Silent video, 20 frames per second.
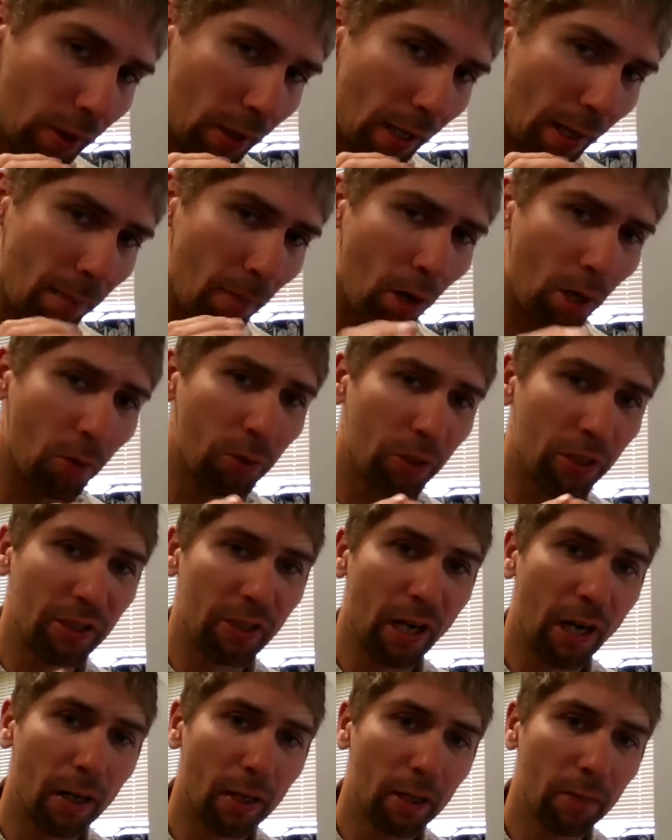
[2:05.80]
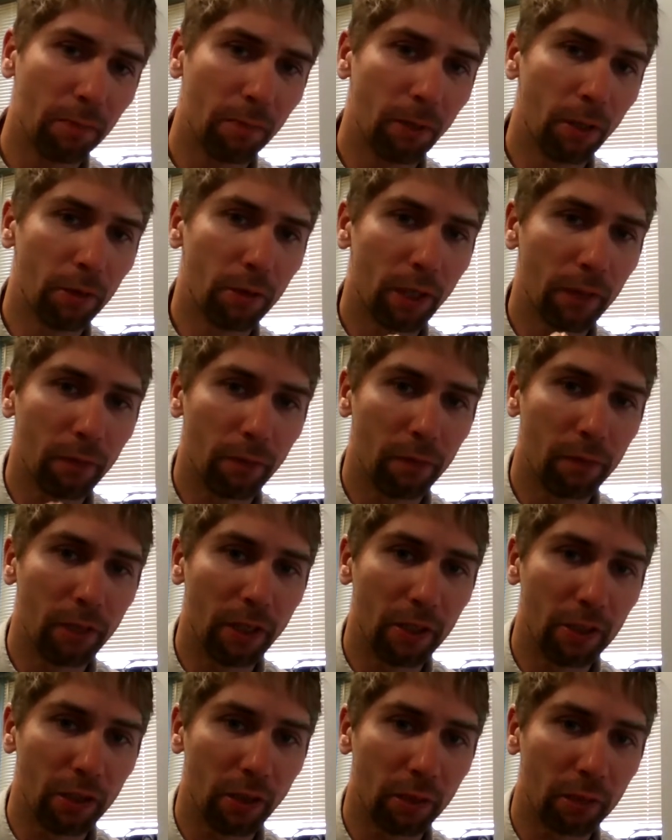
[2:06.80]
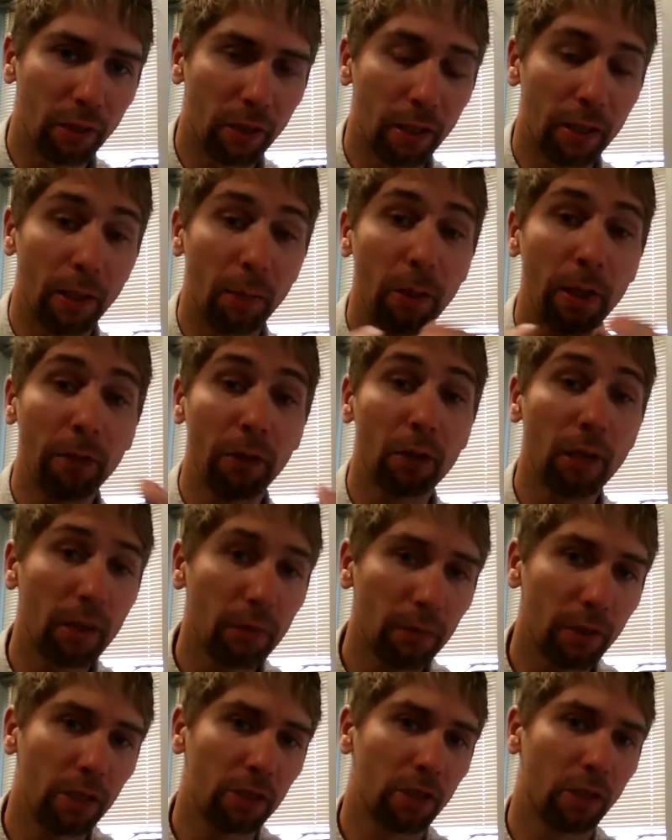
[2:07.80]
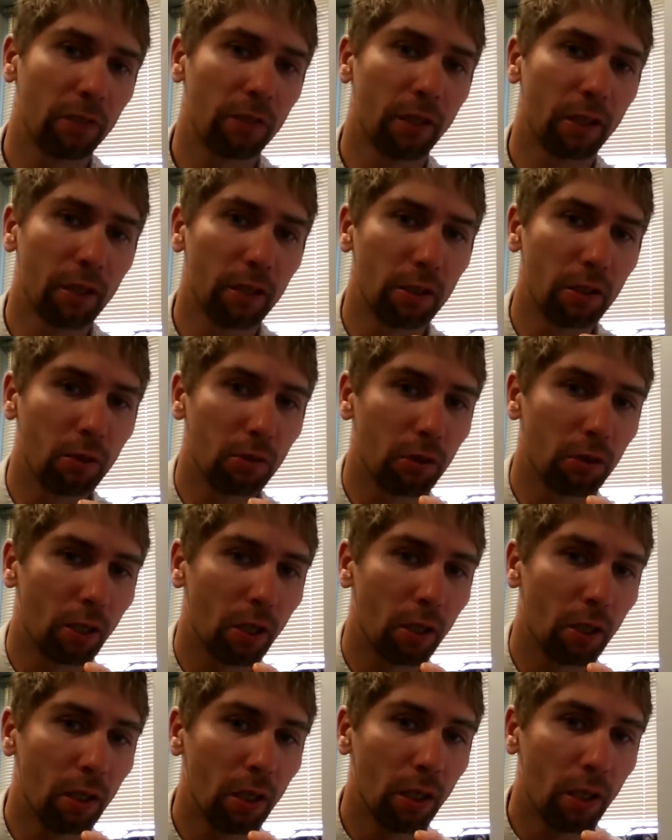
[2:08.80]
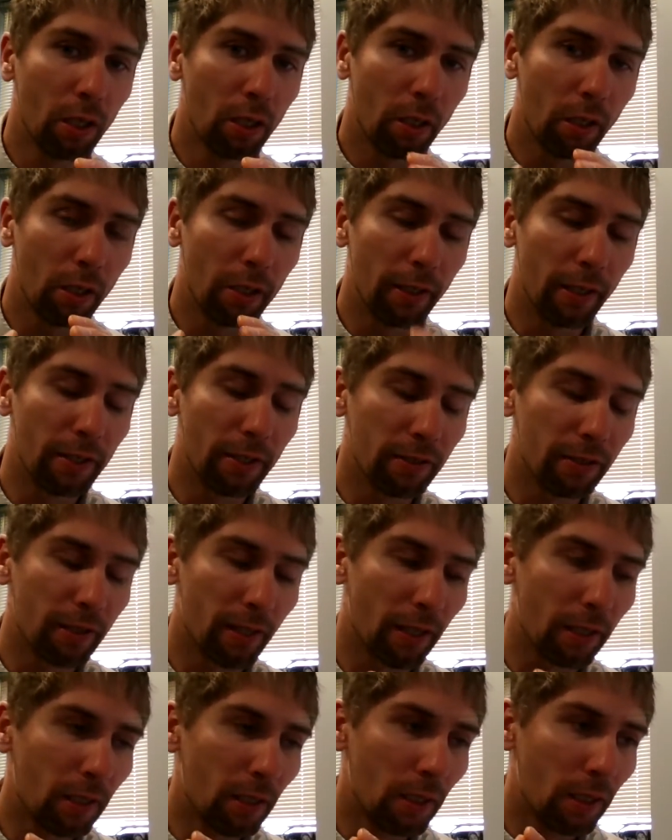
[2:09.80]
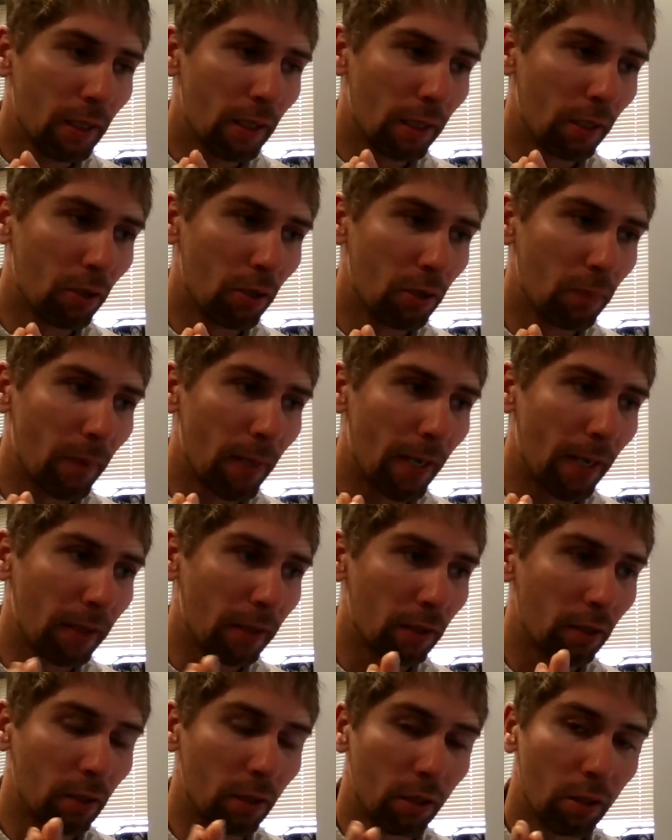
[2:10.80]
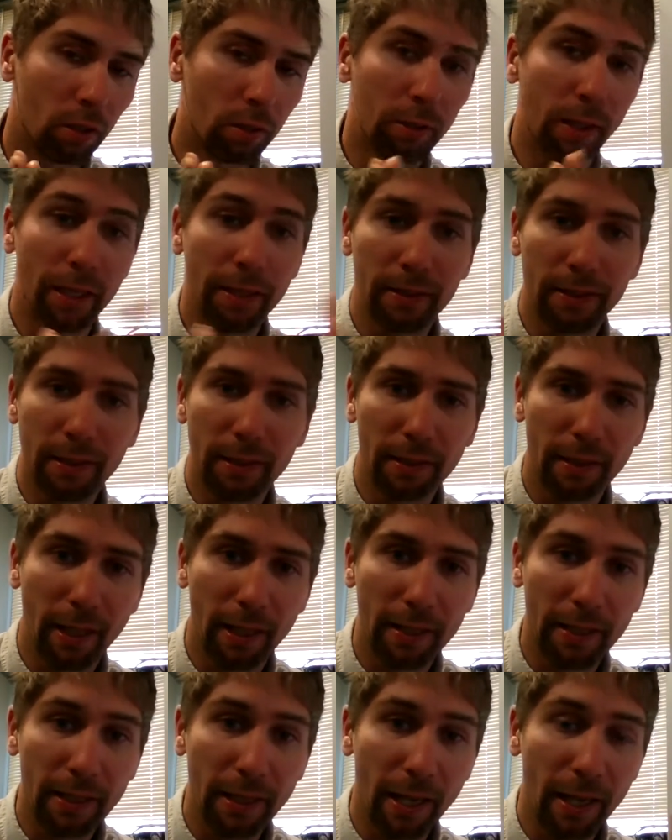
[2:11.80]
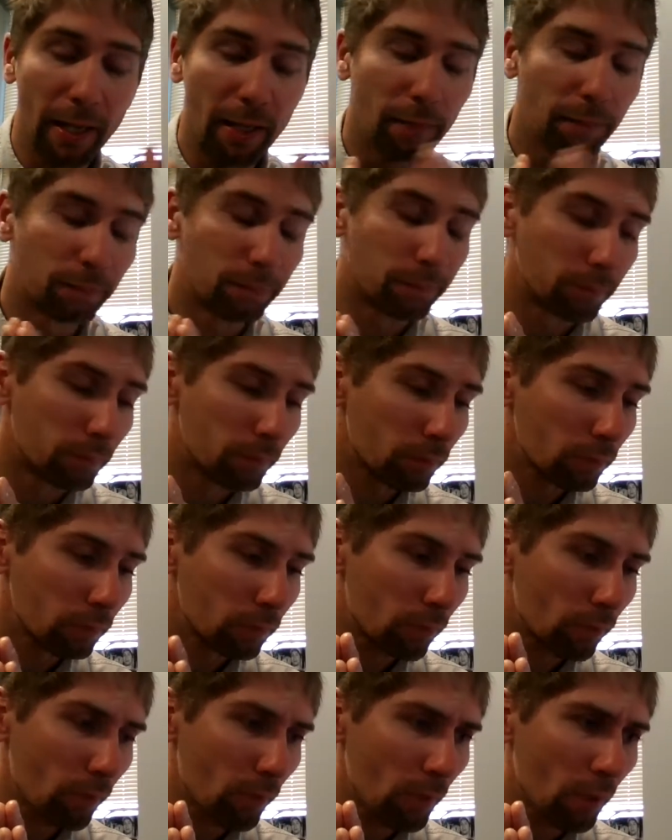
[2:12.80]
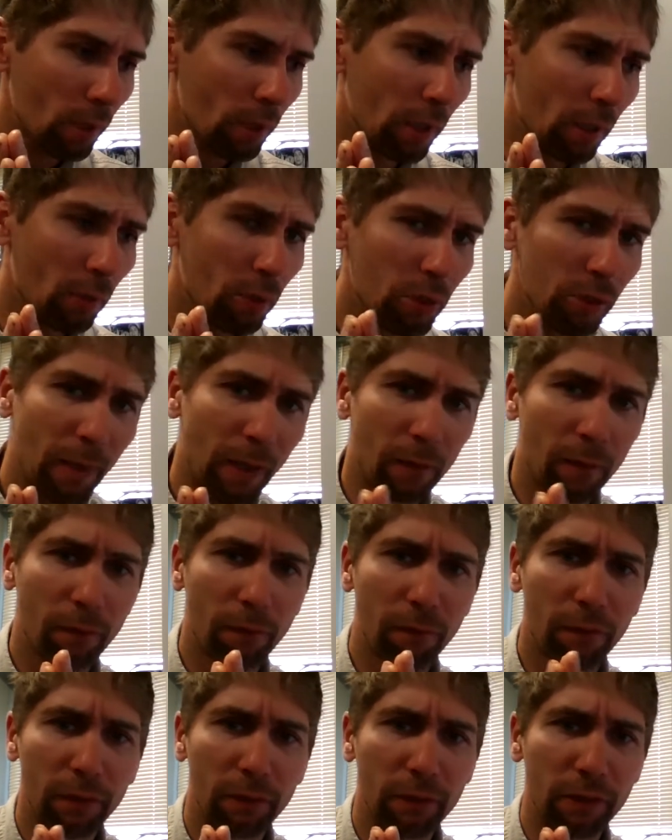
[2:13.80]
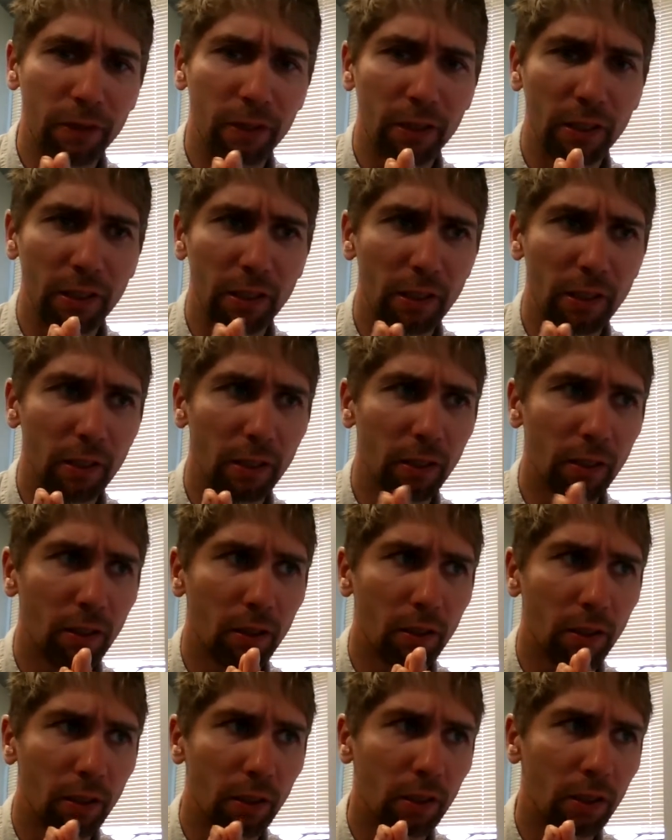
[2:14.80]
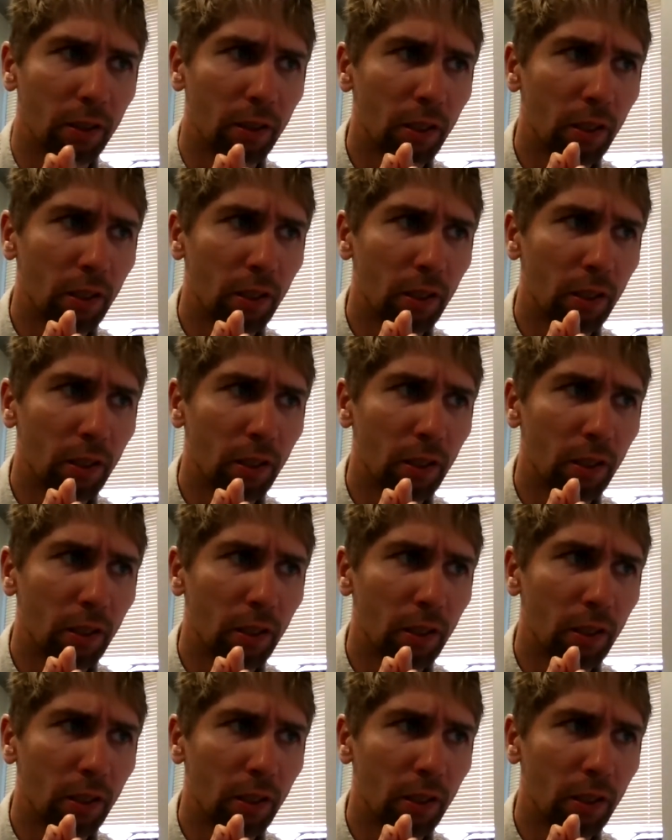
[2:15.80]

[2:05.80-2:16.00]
model was entirely built off of VHF data. Now we have a great VHF data in Utah, a data set. It goes back to 1998, and there was about 15, or